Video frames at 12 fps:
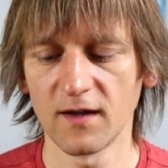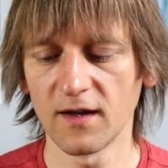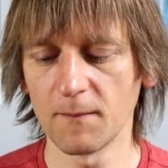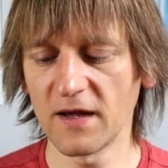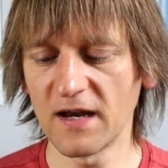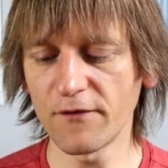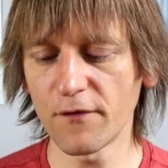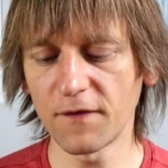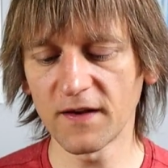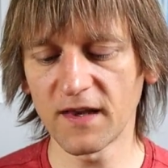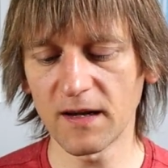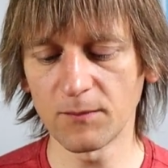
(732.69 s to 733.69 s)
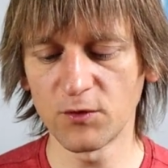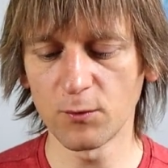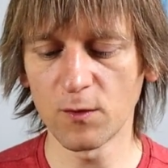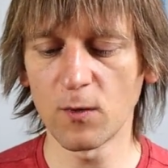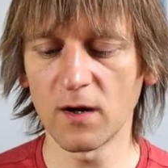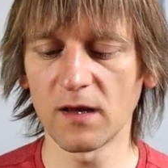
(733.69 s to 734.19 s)
Um, another thing that I'm
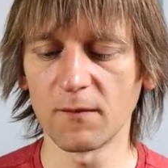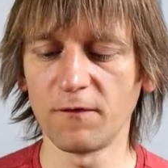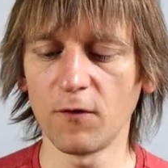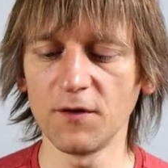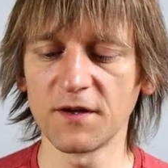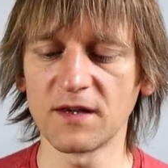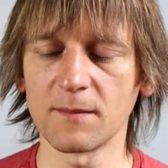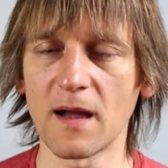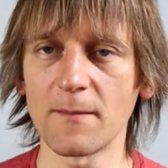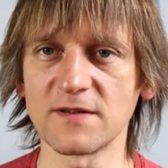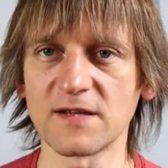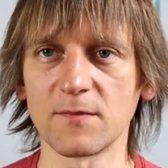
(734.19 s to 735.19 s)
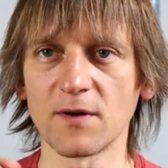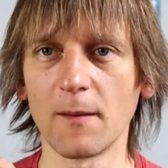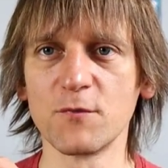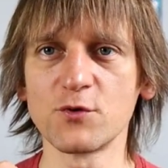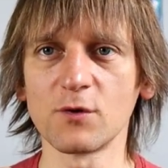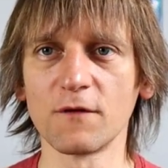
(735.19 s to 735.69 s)
doing while I'm folding the map is I'm,
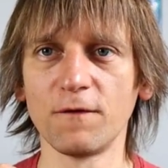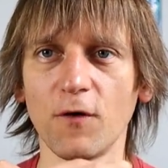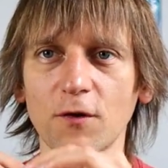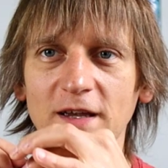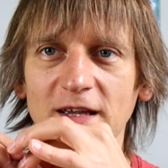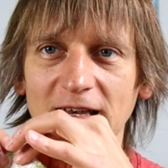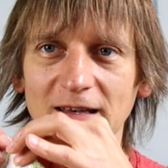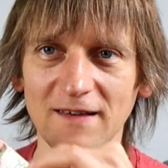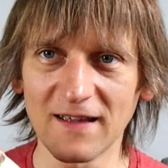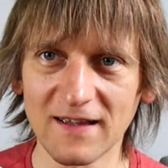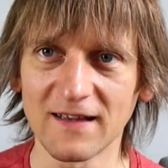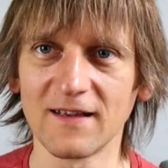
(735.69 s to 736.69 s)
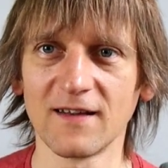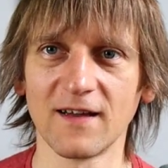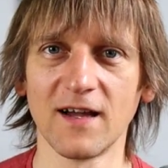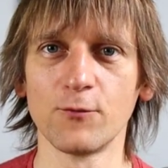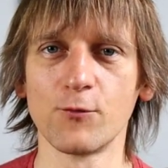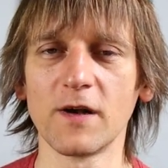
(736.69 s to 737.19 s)
I'm usually folding it and,
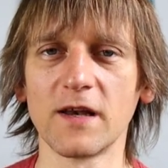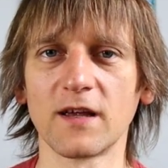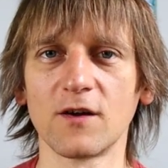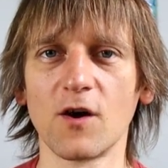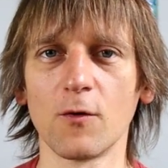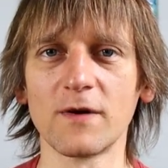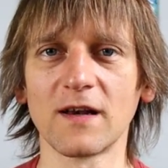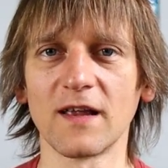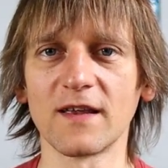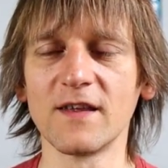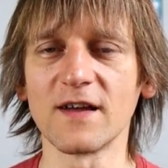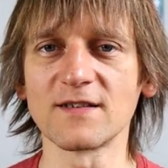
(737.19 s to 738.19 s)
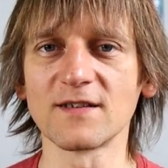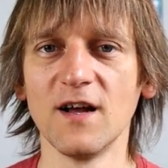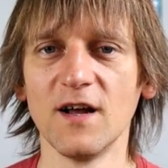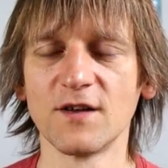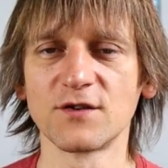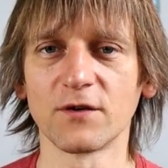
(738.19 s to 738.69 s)
and, really going like this
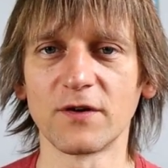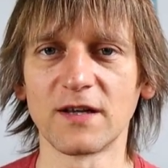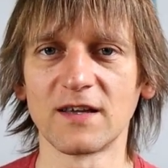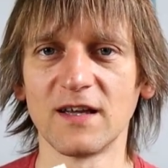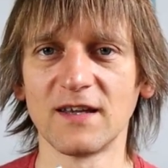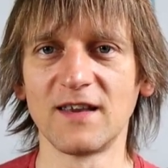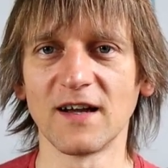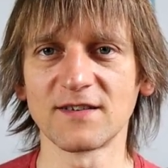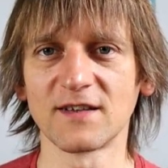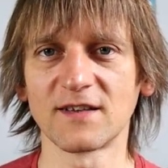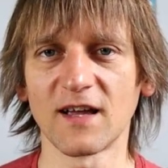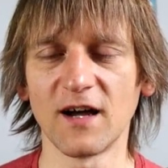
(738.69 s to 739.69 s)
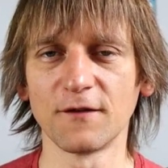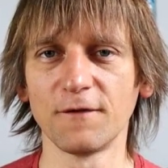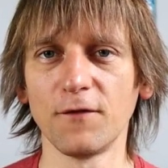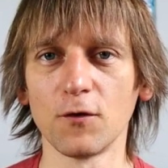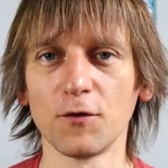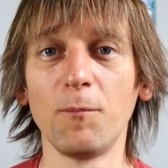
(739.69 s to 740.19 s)
so that it, it, doesn't
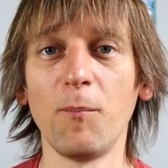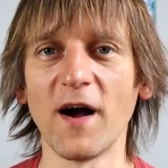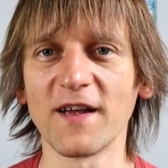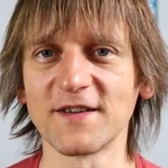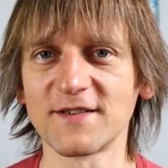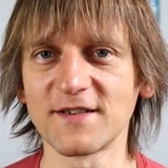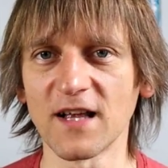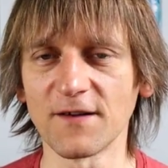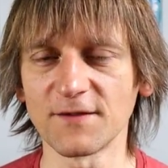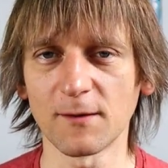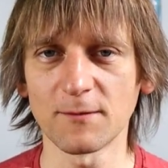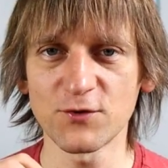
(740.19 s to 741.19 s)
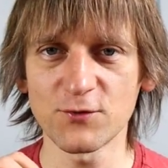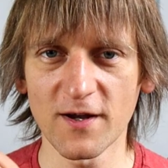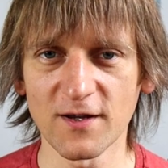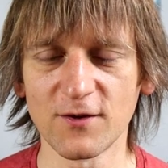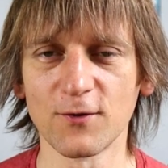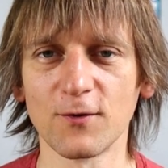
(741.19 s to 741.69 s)
unfold by itself. So I'm
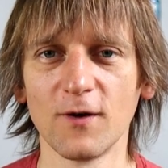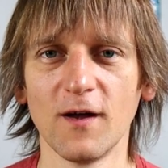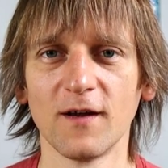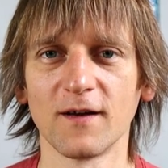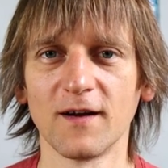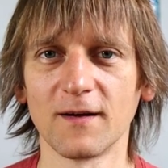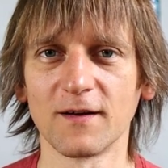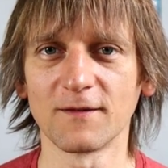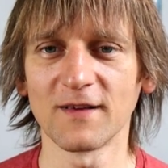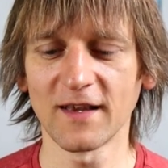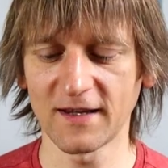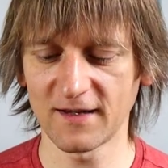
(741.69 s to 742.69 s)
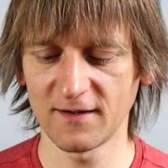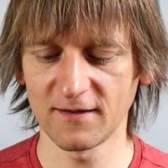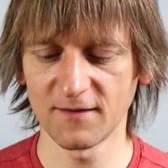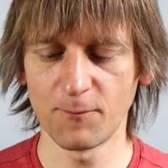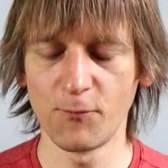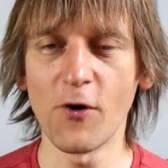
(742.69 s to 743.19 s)
trying to uh, like
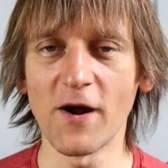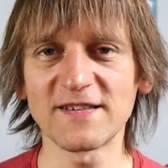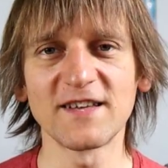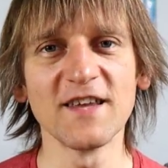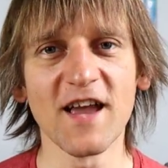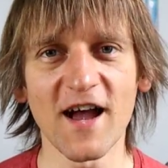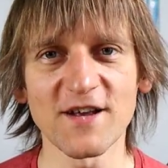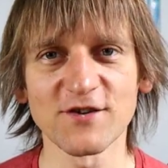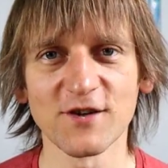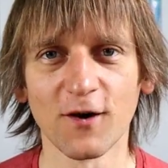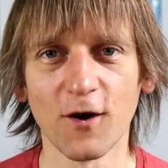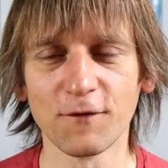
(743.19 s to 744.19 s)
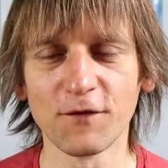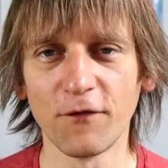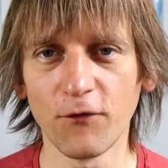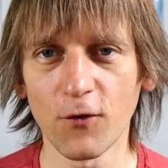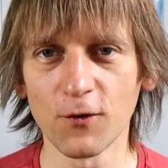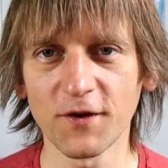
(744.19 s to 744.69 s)
press the edge of the
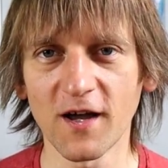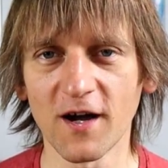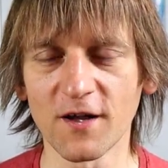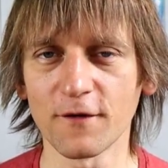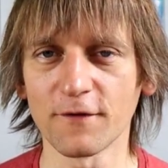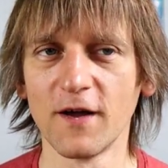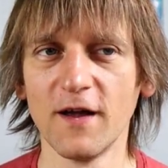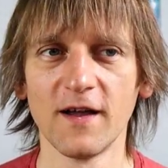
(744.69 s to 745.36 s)
fold kind of.